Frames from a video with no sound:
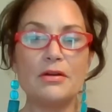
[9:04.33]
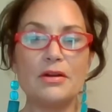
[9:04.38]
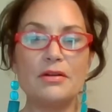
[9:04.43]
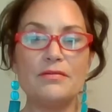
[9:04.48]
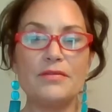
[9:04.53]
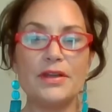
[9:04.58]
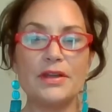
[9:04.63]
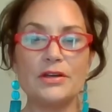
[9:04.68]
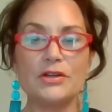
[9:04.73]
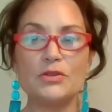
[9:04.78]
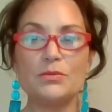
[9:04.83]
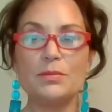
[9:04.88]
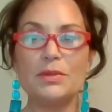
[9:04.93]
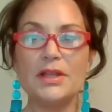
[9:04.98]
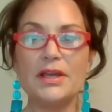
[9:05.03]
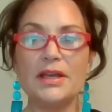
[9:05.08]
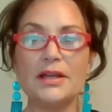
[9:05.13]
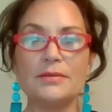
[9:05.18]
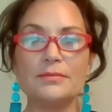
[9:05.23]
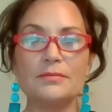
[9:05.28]
Advantage
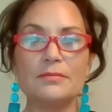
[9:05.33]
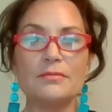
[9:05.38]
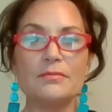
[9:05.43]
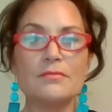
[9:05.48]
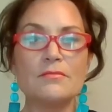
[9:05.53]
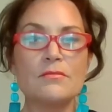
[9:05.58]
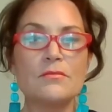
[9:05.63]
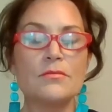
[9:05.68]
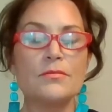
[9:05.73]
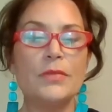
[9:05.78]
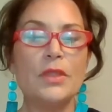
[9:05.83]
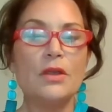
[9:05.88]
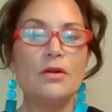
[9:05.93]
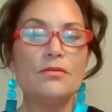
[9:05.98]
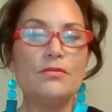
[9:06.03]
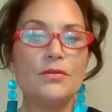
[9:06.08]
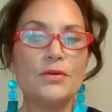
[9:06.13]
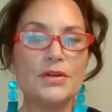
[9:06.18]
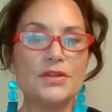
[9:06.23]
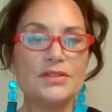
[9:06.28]
plan.
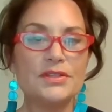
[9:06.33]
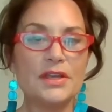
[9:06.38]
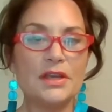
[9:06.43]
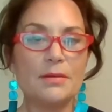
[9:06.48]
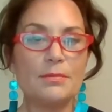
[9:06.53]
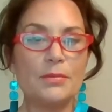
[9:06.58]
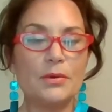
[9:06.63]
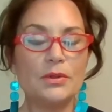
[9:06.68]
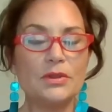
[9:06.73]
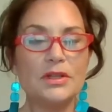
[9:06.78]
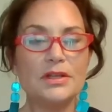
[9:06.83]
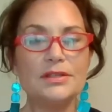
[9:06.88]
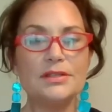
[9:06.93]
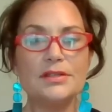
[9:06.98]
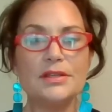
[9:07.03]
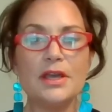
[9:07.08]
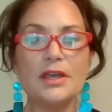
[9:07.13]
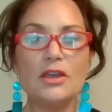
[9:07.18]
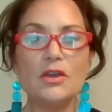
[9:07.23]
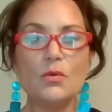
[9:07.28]
For example, let's
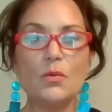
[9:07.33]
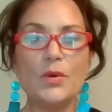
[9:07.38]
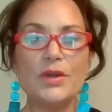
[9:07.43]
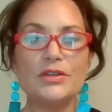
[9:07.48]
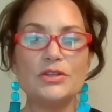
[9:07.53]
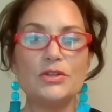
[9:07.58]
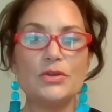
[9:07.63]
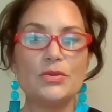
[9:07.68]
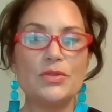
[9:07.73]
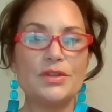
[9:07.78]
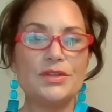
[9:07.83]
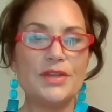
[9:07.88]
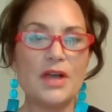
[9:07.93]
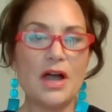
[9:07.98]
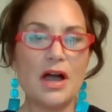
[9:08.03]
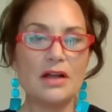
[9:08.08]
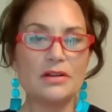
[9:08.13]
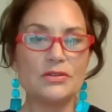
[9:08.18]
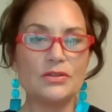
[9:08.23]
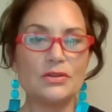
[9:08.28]
say you went to the
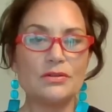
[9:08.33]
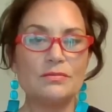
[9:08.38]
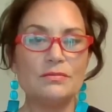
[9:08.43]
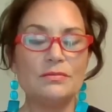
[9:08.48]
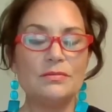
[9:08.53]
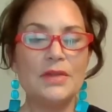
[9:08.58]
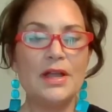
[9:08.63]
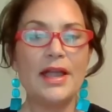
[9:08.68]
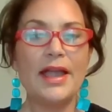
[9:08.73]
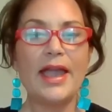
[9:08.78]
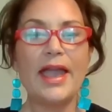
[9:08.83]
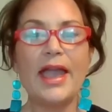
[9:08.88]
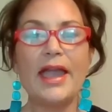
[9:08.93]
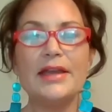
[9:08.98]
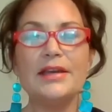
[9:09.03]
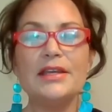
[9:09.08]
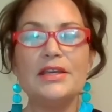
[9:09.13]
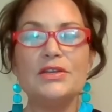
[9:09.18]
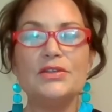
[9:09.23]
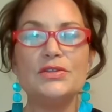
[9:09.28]
doctor and
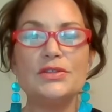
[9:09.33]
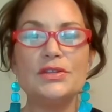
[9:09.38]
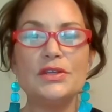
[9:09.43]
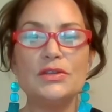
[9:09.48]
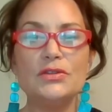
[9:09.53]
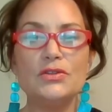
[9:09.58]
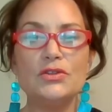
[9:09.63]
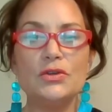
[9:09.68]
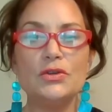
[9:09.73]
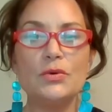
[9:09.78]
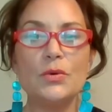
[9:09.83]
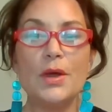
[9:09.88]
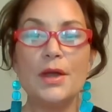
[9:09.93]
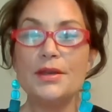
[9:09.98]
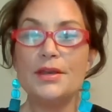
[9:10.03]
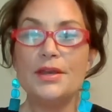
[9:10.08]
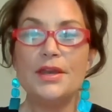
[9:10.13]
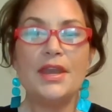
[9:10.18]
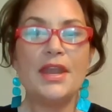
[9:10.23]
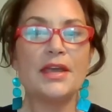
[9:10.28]
he sends you
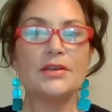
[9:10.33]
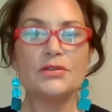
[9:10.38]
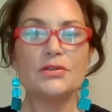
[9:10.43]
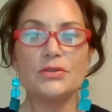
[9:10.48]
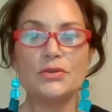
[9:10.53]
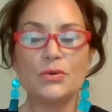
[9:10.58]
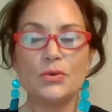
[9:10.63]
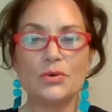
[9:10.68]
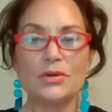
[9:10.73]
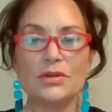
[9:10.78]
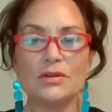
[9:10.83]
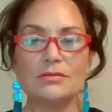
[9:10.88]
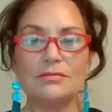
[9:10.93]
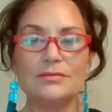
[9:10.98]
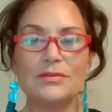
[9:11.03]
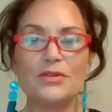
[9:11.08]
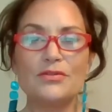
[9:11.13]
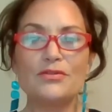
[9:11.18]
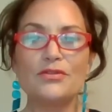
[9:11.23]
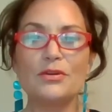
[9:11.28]
next door
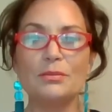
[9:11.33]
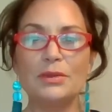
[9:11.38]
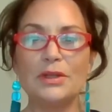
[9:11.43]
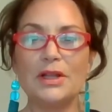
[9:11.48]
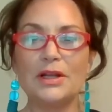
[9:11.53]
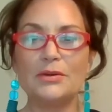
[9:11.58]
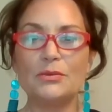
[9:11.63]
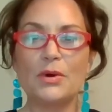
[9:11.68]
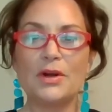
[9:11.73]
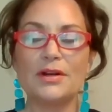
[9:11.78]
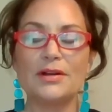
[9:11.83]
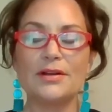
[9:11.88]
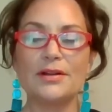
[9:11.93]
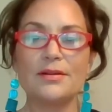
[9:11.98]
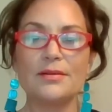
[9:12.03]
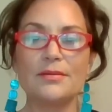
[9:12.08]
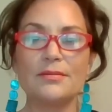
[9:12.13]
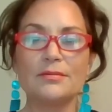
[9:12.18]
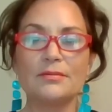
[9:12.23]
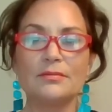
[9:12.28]
for blood work,
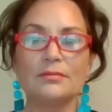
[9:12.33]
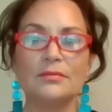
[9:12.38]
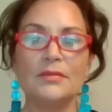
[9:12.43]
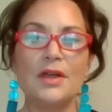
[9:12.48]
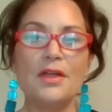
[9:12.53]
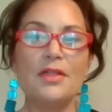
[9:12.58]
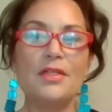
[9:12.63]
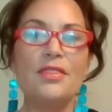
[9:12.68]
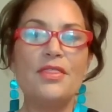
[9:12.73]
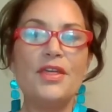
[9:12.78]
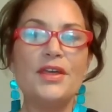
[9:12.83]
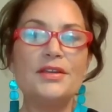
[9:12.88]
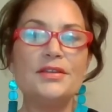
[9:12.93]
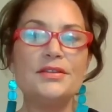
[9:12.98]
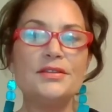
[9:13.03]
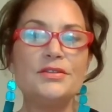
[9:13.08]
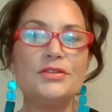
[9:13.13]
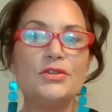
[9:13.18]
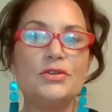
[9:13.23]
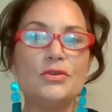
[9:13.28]

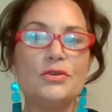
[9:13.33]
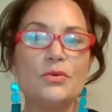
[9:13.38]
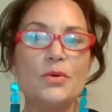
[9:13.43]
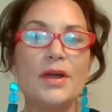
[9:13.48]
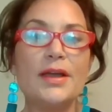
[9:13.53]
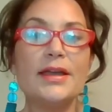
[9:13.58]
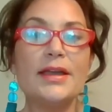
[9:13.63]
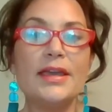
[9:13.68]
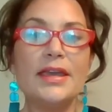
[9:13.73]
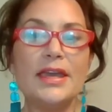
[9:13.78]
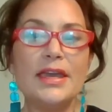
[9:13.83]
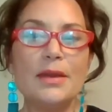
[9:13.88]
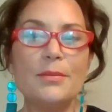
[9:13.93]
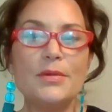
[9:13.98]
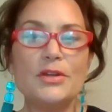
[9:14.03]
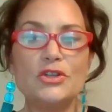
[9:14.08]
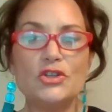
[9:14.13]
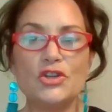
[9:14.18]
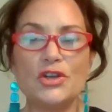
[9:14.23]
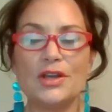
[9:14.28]
then to
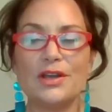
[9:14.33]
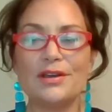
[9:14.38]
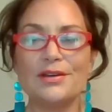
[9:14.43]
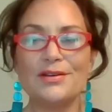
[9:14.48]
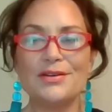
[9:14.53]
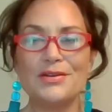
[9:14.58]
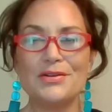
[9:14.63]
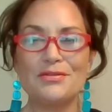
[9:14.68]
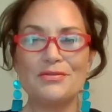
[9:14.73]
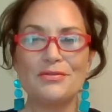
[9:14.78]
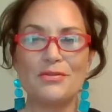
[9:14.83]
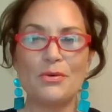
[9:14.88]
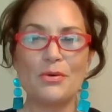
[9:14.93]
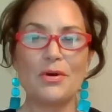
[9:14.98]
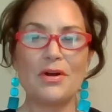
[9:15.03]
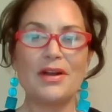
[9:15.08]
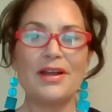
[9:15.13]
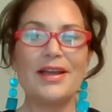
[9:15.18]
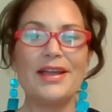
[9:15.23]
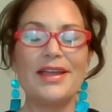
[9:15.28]
imaging
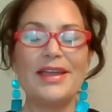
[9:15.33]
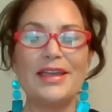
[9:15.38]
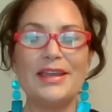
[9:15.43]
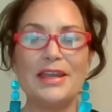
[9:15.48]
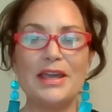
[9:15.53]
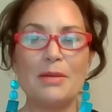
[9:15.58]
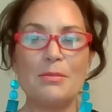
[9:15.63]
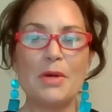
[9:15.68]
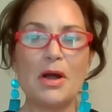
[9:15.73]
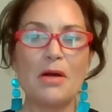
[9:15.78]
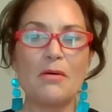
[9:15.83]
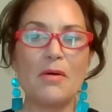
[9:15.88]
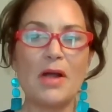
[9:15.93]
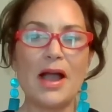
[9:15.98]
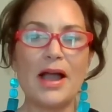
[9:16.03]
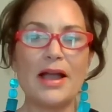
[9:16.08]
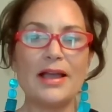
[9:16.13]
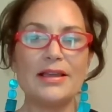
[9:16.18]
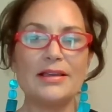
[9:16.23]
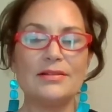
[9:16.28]
for an
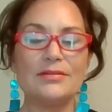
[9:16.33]
MRI,